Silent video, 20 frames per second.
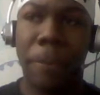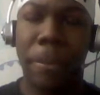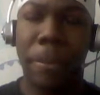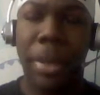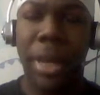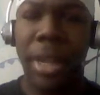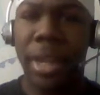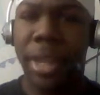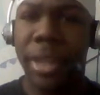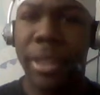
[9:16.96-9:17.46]

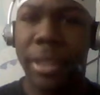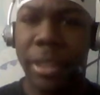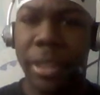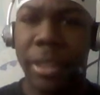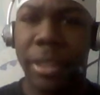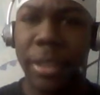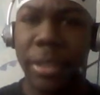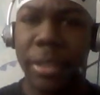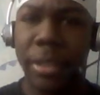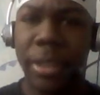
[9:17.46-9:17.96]
bad
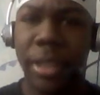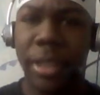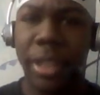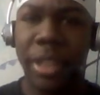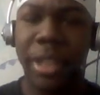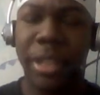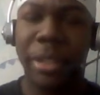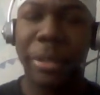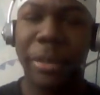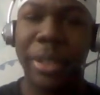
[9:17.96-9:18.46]
idea.
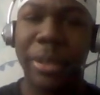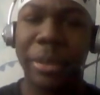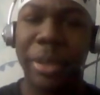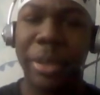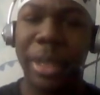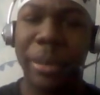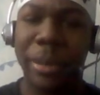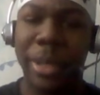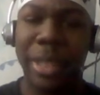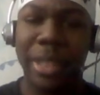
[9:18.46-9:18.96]
And the
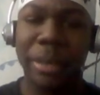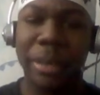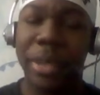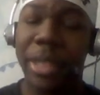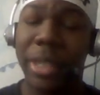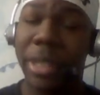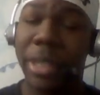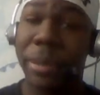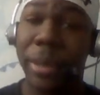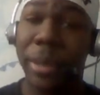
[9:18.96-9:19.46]
reason why is because it
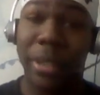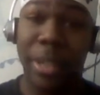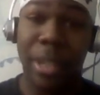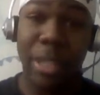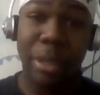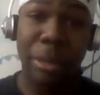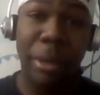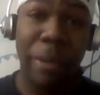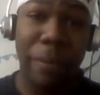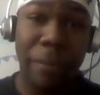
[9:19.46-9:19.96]
would have
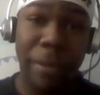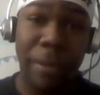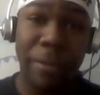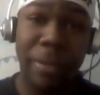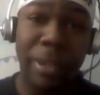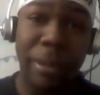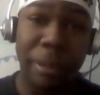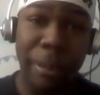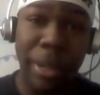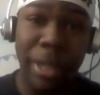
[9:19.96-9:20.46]
cost me
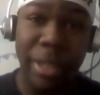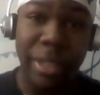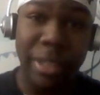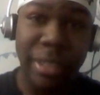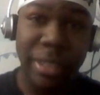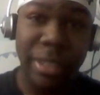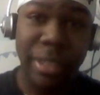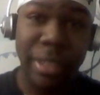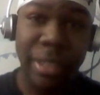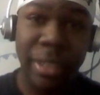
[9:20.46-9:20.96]

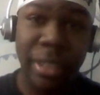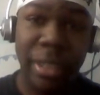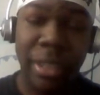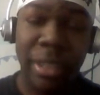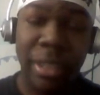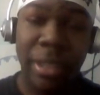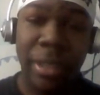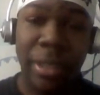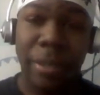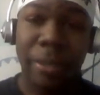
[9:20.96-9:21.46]
$50
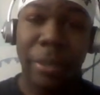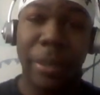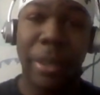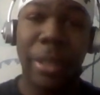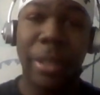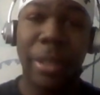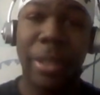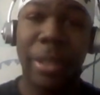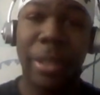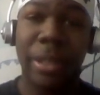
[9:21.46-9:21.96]

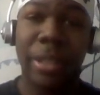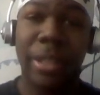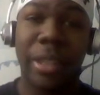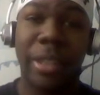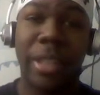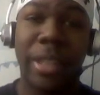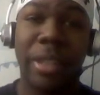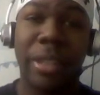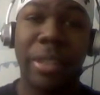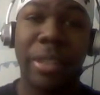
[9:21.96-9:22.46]
from the
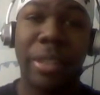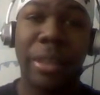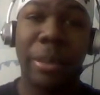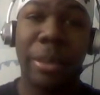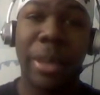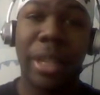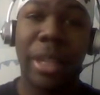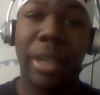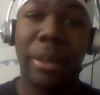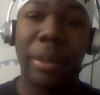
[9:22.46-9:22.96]
Yongsan garrison
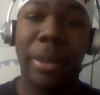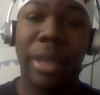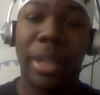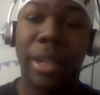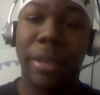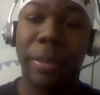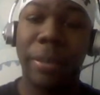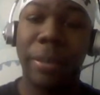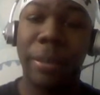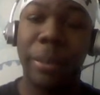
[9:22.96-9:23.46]
to buy it. But
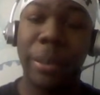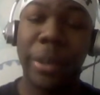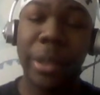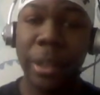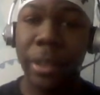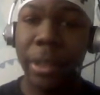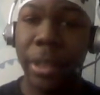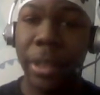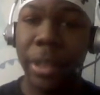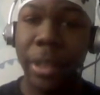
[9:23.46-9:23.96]
I
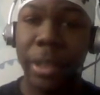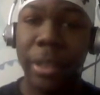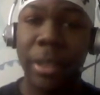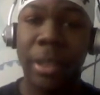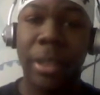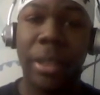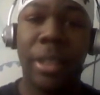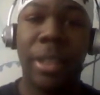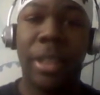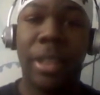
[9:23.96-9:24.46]
went
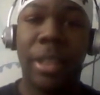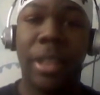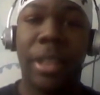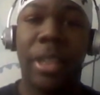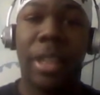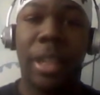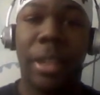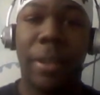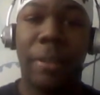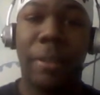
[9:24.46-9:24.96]
online
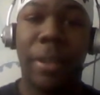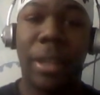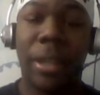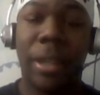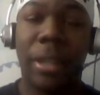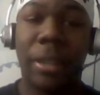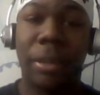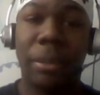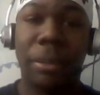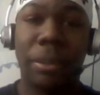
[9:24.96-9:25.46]
and I
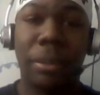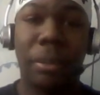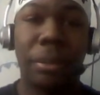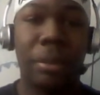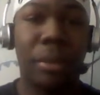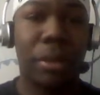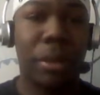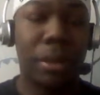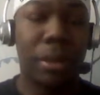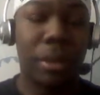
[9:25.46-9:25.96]
found
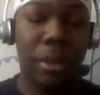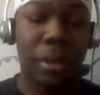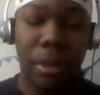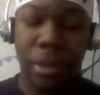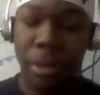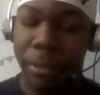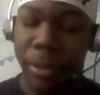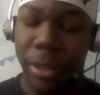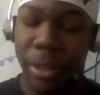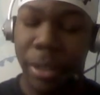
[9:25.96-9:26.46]

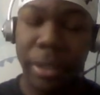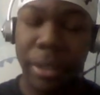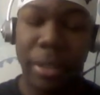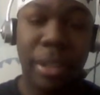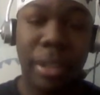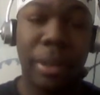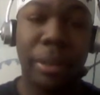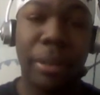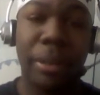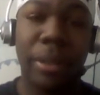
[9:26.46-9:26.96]
the
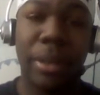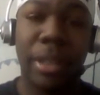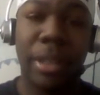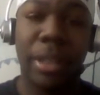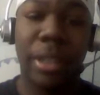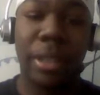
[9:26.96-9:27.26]
same